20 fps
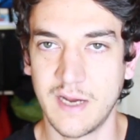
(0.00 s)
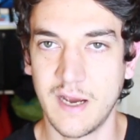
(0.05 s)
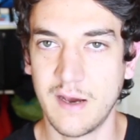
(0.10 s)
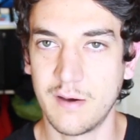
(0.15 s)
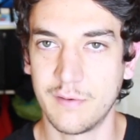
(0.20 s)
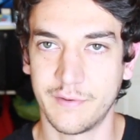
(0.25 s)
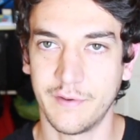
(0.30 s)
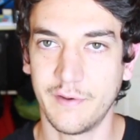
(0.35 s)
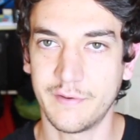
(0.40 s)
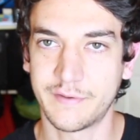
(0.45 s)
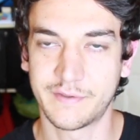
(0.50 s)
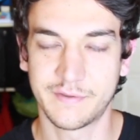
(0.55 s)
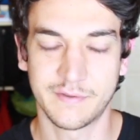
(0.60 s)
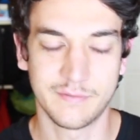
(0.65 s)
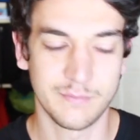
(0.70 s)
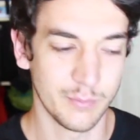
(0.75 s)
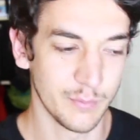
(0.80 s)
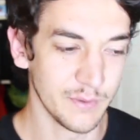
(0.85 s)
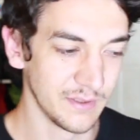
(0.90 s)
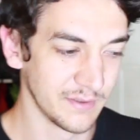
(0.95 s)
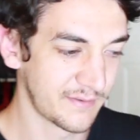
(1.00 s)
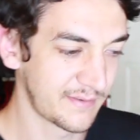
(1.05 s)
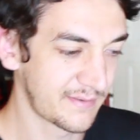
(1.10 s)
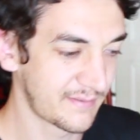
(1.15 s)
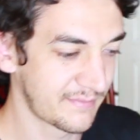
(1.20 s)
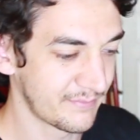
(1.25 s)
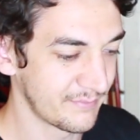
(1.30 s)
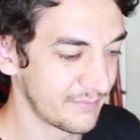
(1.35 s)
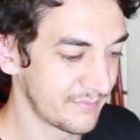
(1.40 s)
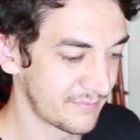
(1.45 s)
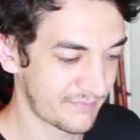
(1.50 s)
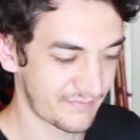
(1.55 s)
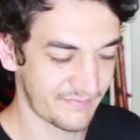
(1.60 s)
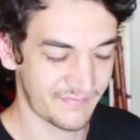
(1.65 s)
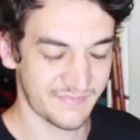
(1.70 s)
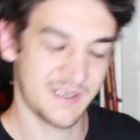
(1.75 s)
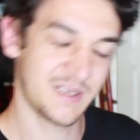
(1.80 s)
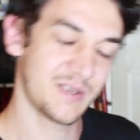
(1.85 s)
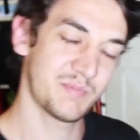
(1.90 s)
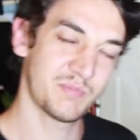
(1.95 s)
thou thus wilt
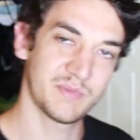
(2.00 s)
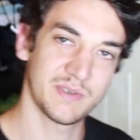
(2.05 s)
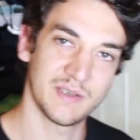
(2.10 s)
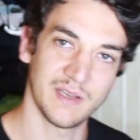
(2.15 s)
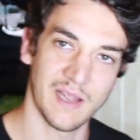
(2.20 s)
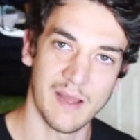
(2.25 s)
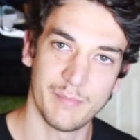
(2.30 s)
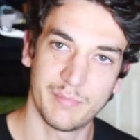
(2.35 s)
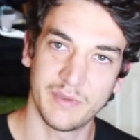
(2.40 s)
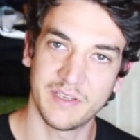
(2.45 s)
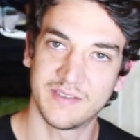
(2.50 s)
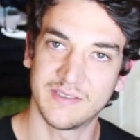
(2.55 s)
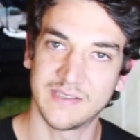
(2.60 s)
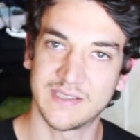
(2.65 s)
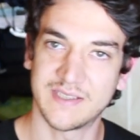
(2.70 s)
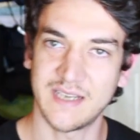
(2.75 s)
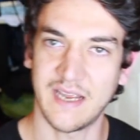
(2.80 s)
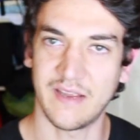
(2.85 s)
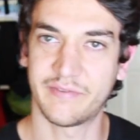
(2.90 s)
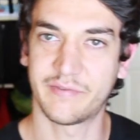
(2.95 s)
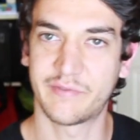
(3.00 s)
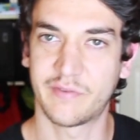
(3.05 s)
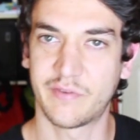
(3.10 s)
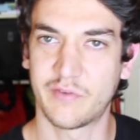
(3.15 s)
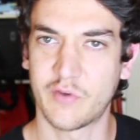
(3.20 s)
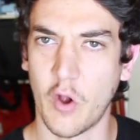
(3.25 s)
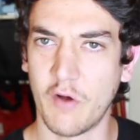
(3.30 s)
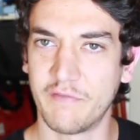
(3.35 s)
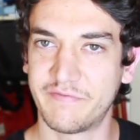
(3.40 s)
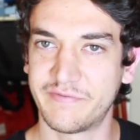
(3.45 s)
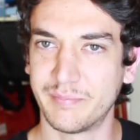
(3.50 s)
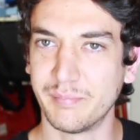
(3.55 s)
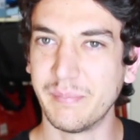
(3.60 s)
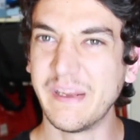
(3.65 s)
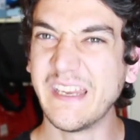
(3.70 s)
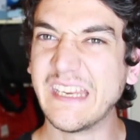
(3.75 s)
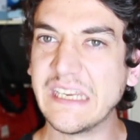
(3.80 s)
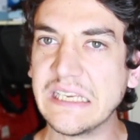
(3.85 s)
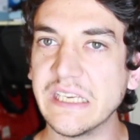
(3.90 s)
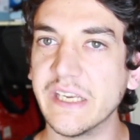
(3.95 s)
be the death of
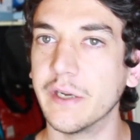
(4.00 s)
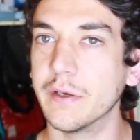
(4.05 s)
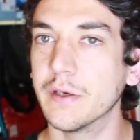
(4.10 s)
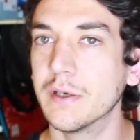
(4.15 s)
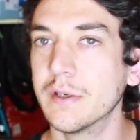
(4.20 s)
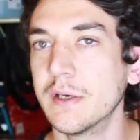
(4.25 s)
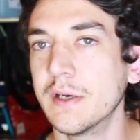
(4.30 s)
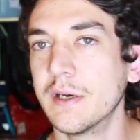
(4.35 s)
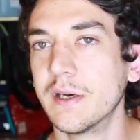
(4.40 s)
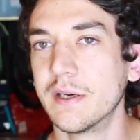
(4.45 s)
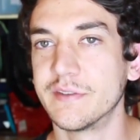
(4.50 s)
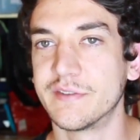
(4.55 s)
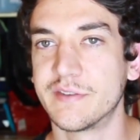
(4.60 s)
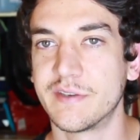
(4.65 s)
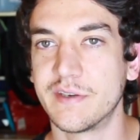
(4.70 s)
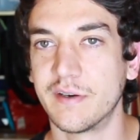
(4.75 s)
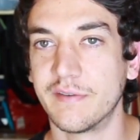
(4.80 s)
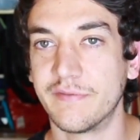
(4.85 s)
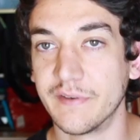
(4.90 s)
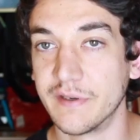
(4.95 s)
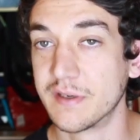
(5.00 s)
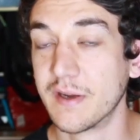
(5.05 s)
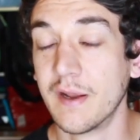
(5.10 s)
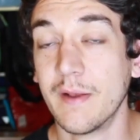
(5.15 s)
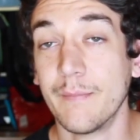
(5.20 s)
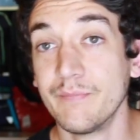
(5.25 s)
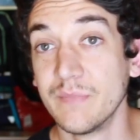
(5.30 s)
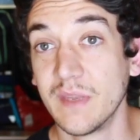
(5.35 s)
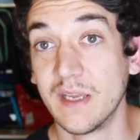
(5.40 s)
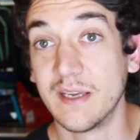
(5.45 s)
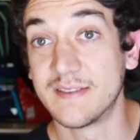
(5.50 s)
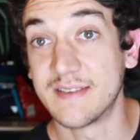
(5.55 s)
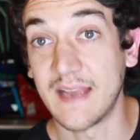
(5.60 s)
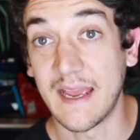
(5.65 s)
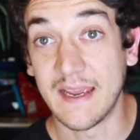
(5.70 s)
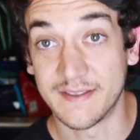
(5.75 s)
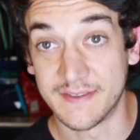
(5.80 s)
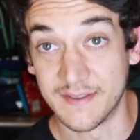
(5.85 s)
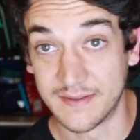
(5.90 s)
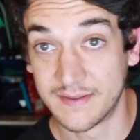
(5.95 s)
me, and stuff, and it's
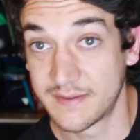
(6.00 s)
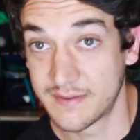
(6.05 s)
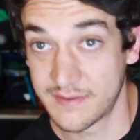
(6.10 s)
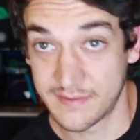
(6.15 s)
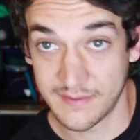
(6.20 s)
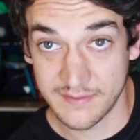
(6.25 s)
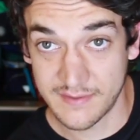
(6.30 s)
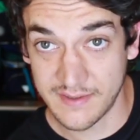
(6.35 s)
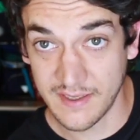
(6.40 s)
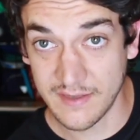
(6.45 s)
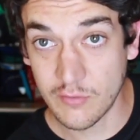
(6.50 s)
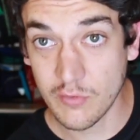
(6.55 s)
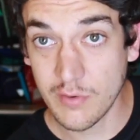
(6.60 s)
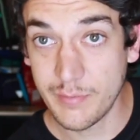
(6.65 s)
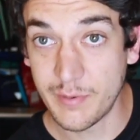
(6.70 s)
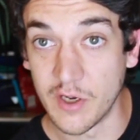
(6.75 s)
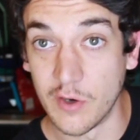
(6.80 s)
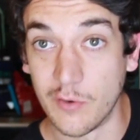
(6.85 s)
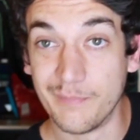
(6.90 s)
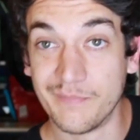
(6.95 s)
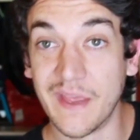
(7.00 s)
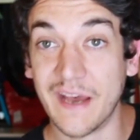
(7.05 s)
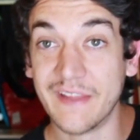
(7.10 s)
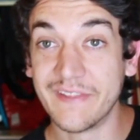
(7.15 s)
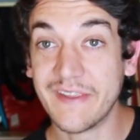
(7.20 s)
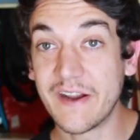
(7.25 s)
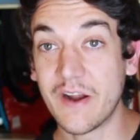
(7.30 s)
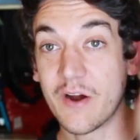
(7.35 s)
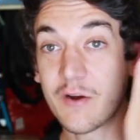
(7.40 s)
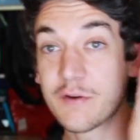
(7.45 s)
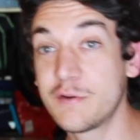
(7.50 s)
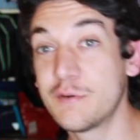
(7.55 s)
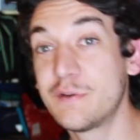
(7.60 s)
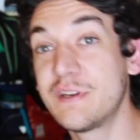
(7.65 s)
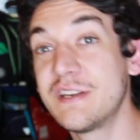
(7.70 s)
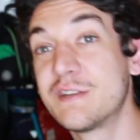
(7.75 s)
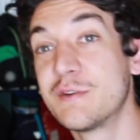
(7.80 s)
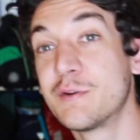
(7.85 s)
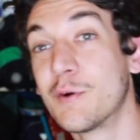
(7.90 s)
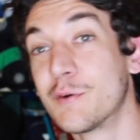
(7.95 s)
exit C-3PO. And then
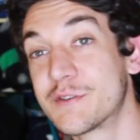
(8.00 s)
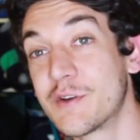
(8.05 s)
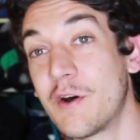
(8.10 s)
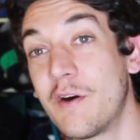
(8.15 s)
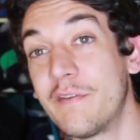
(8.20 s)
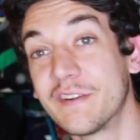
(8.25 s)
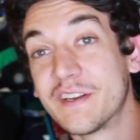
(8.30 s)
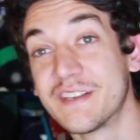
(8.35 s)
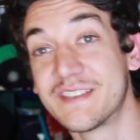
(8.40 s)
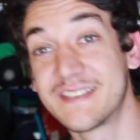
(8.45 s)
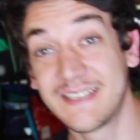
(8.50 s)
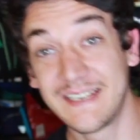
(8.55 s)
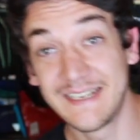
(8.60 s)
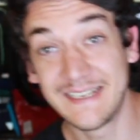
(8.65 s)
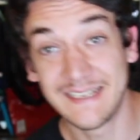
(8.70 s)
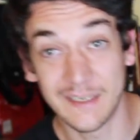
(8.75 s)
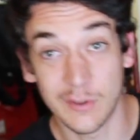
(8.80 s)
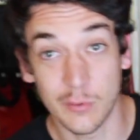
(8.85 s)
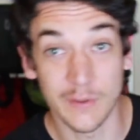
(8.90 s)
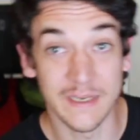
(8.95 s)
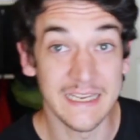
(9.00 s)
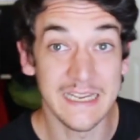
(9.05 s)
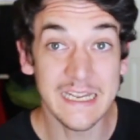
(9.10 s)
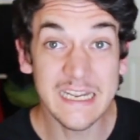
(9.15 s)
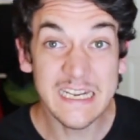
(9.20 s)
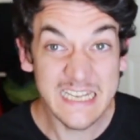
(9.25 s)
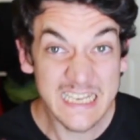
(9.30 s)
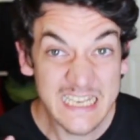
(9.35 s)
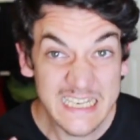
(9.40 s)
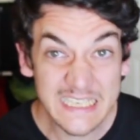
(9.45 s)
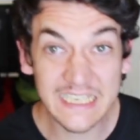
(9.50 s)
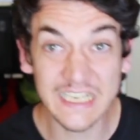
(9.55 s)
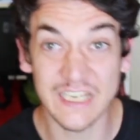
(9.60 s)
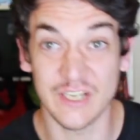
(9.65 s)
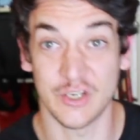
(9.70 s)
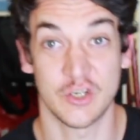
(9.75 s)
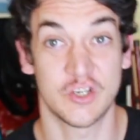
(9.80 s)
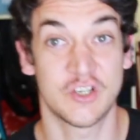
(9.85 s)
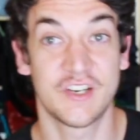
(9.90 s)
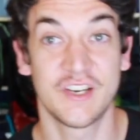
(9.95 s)
R2-D2 goes off in a soliloquy in
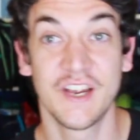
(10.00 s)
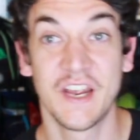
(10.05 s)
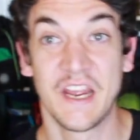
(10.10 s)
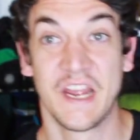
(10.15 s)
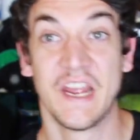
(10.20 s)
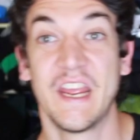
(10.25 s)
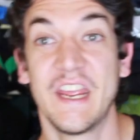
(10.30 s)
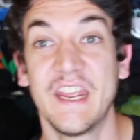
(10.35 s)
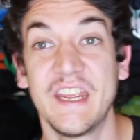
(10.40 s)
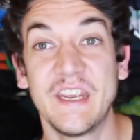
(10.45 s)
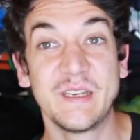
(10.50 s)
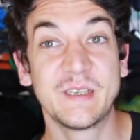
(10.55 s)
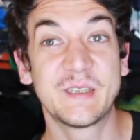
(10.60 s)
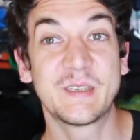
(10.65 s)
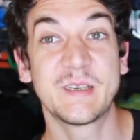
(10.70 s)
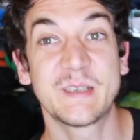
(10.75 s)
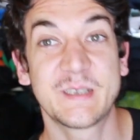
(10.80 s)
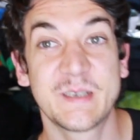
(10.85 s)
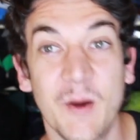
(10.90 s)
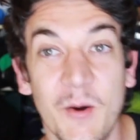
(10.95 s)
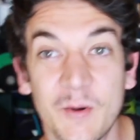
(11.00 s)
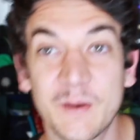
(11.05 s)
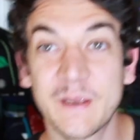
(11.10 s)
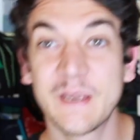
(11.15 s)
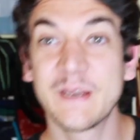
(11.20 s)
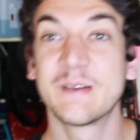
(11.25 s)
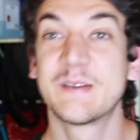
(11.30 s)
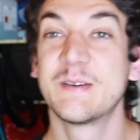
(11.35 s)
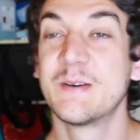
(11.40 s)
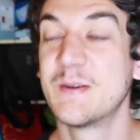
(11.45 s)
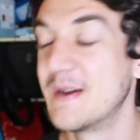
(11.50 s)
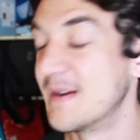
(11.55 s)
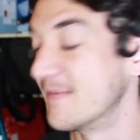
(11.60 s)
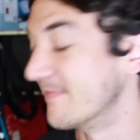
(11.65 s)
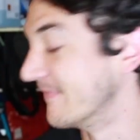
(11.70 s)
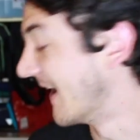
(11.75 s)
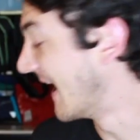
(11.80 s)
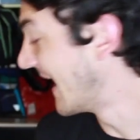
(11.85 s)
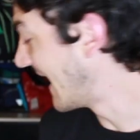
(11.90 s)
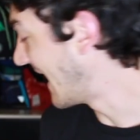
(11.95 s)
English! He's just talking to
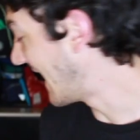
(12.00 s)
him,